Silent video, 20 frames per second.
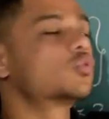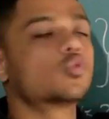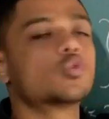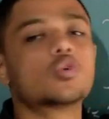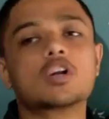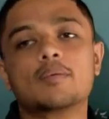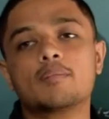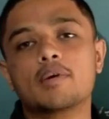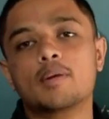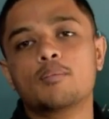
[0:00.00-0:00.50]
two
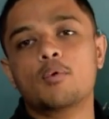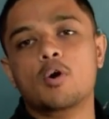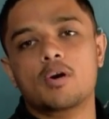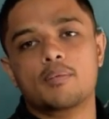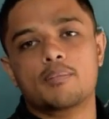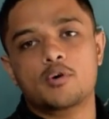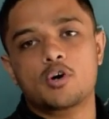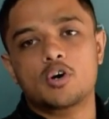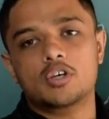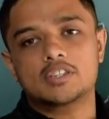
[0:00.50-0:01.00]
double
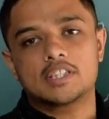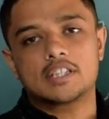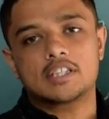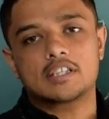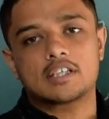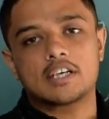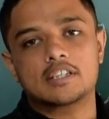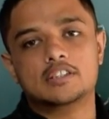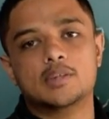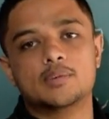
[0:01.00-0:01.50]
bond, because it
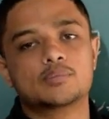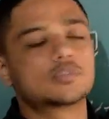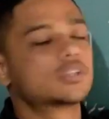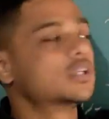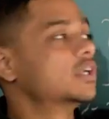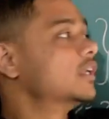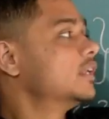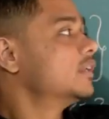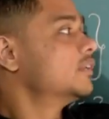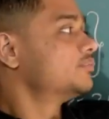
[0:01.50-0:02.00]
consumes
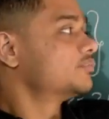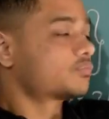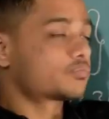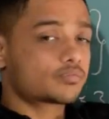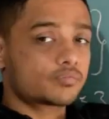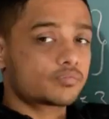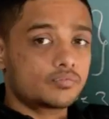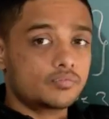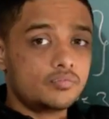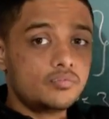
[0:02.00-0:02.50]

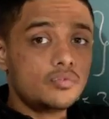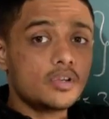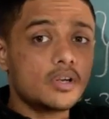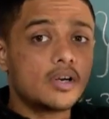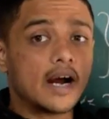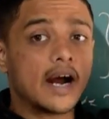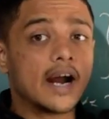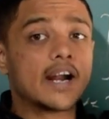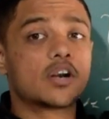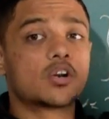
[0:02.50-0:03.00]

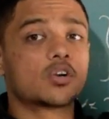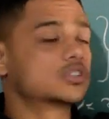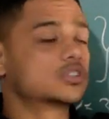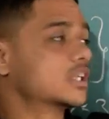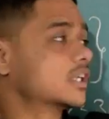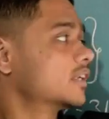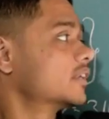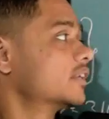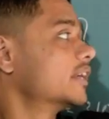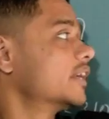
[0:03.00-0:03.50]

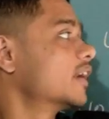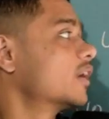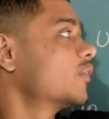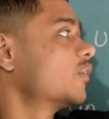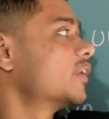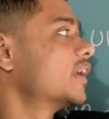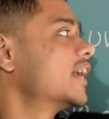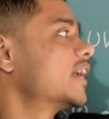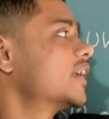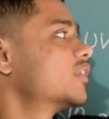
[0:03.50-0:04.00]
hydrogen, here
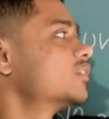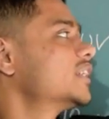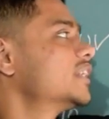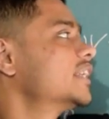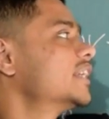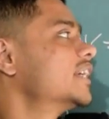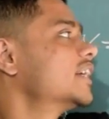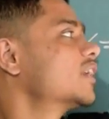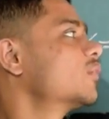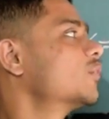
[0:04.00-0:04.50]
on hydrogen,
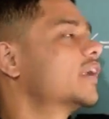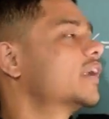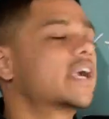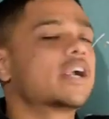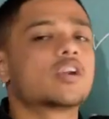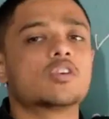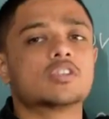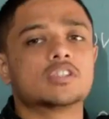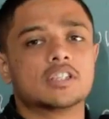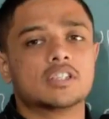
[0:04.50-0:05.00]
here on
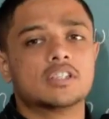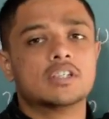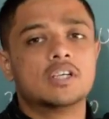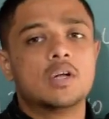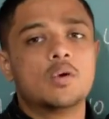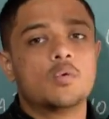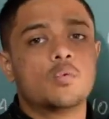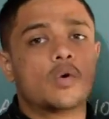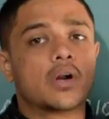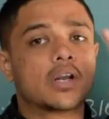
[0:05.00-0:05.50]
hydrogen,
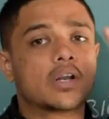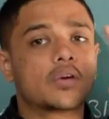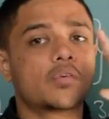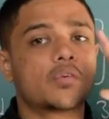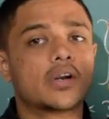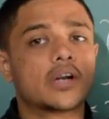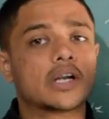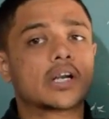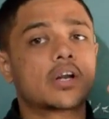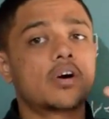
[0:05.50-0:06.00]
one
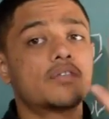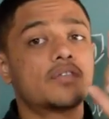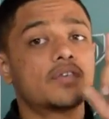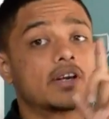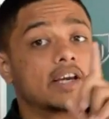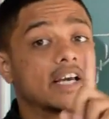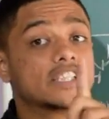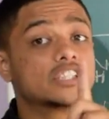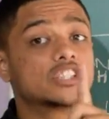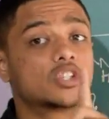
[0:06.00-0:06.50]
equivalent of
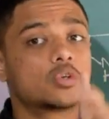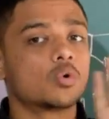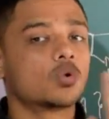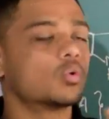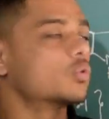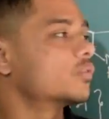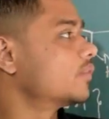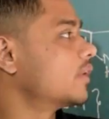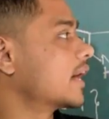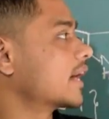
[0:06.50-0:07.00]

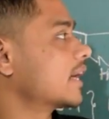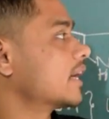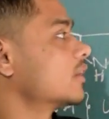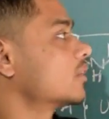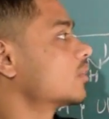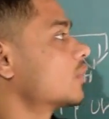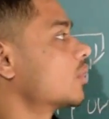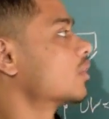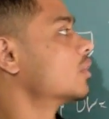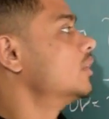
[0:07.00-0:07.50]
H2 I
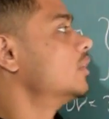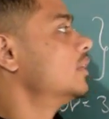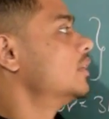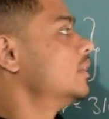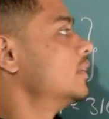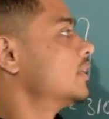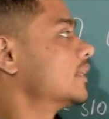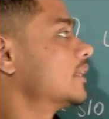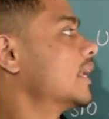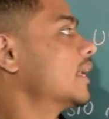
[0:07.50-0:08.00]
can tell,
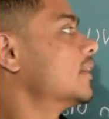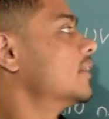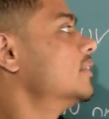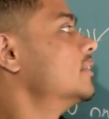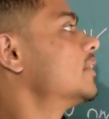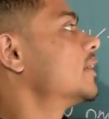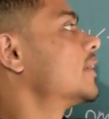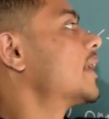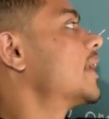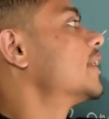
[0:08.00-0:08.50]

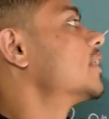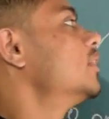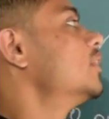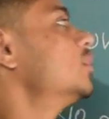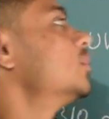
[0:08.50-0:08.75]
right?